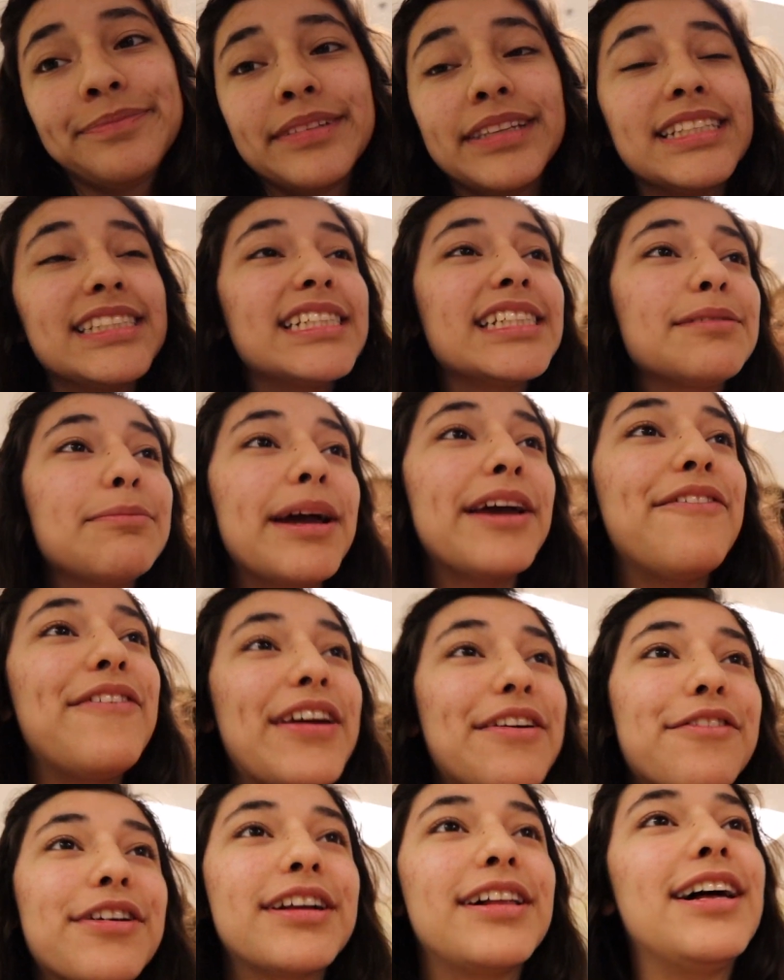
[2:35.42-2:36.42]
This is my
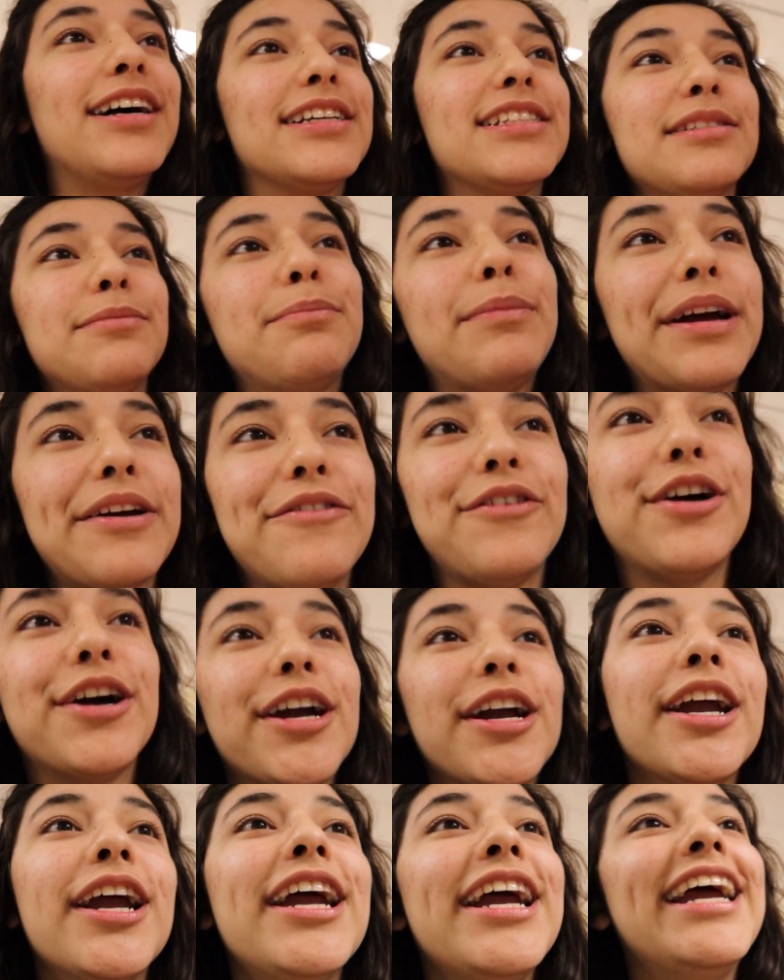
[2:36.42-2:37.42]
favorite class by
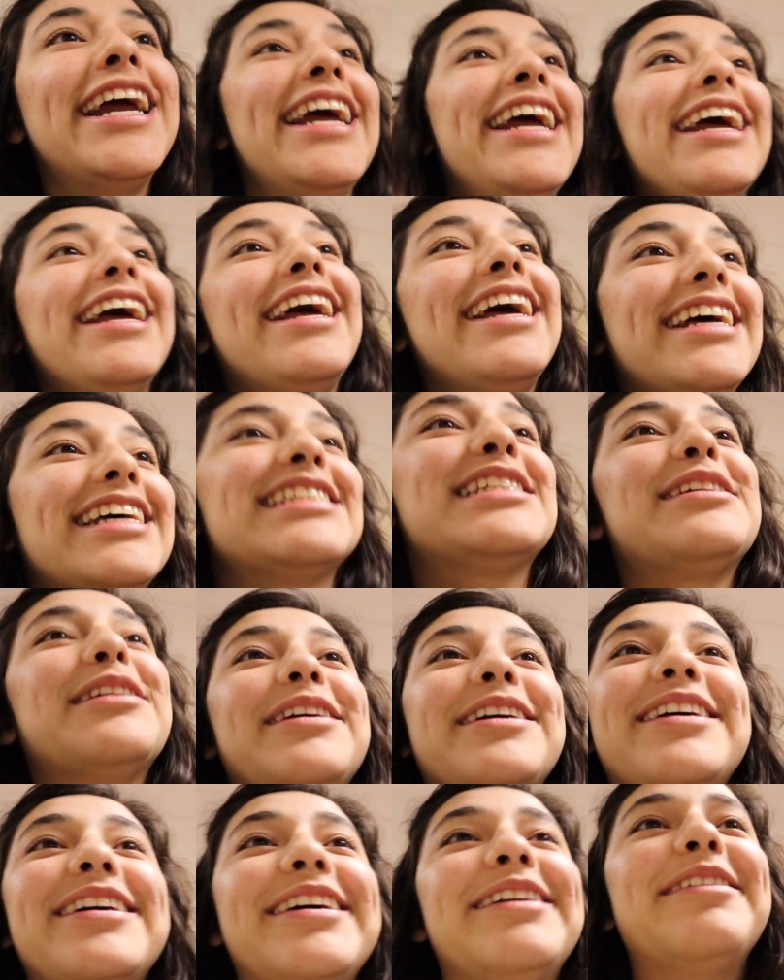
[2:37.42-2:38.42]
far. It's
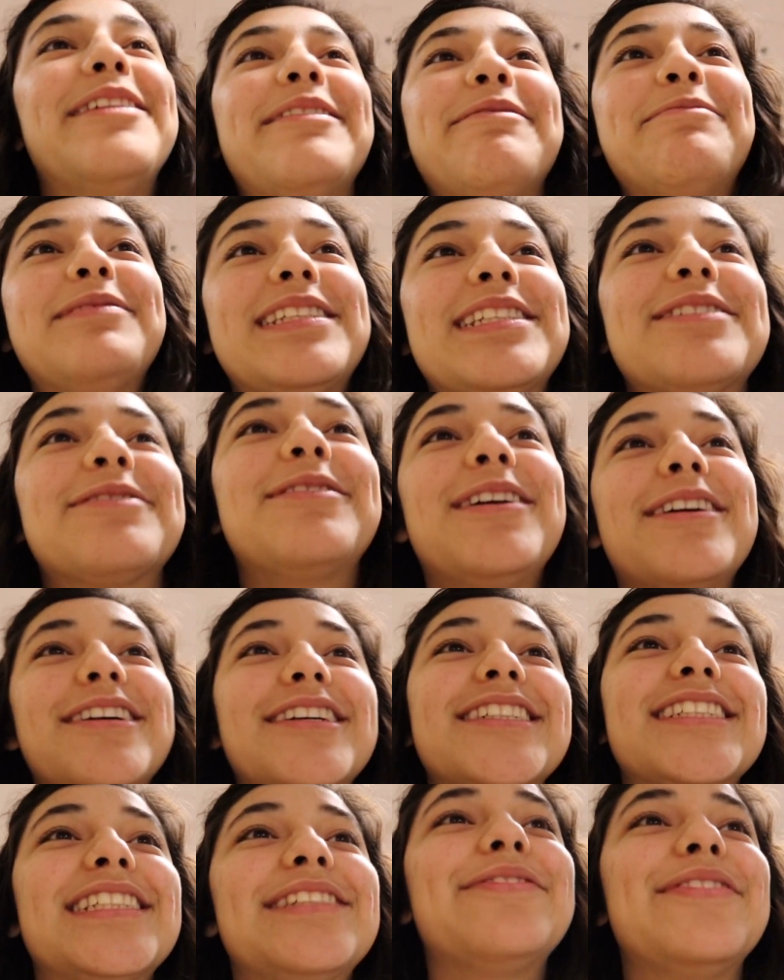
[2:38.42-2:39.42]
Mr.
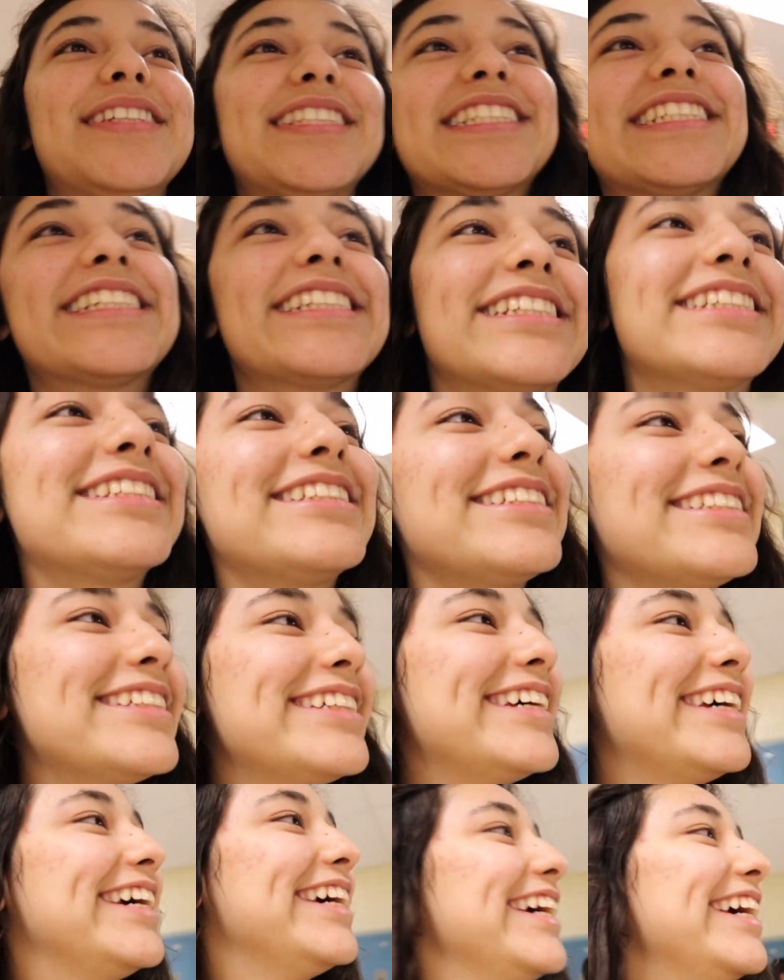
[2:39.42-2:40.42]
Walker's physics.
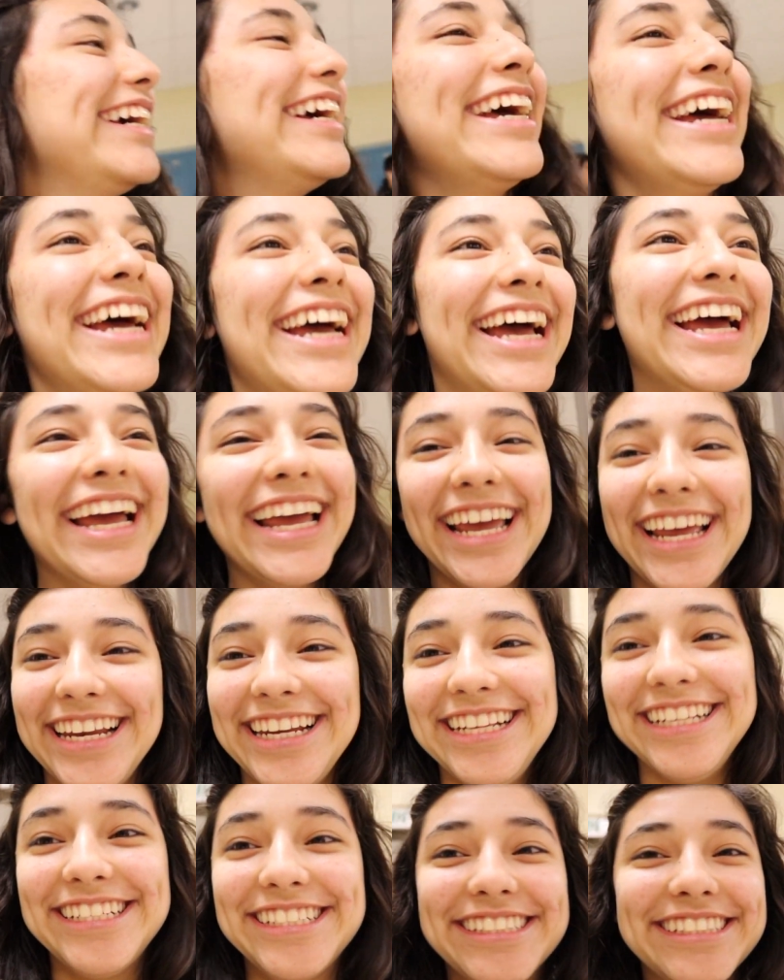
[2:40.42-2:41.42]
And
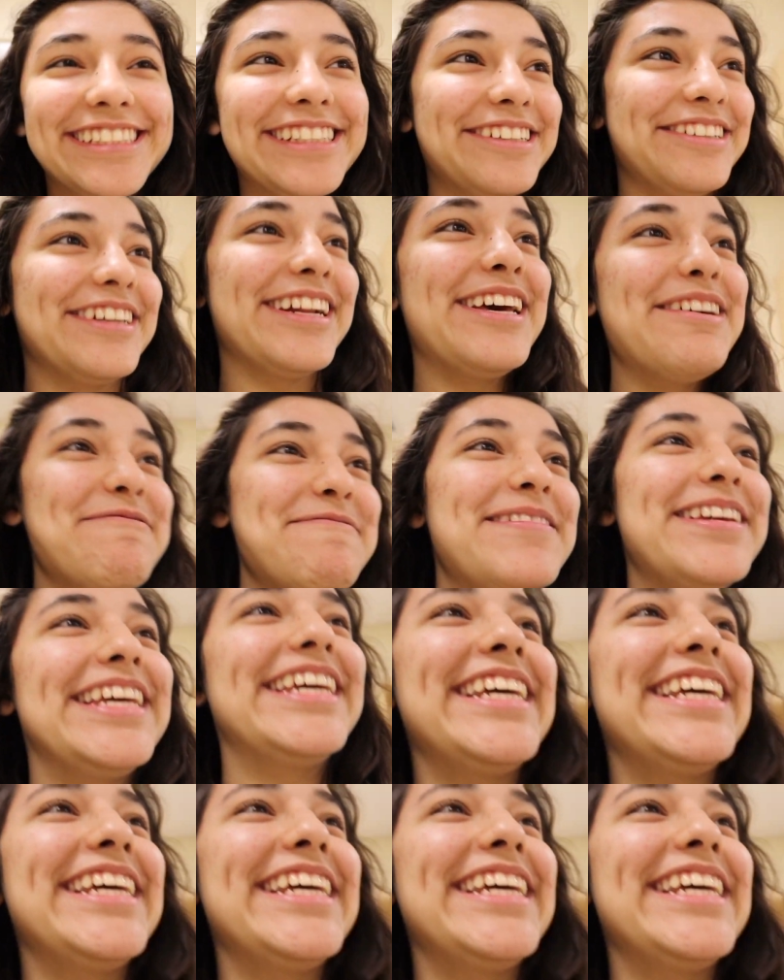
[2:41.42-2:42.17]
he just stared at me.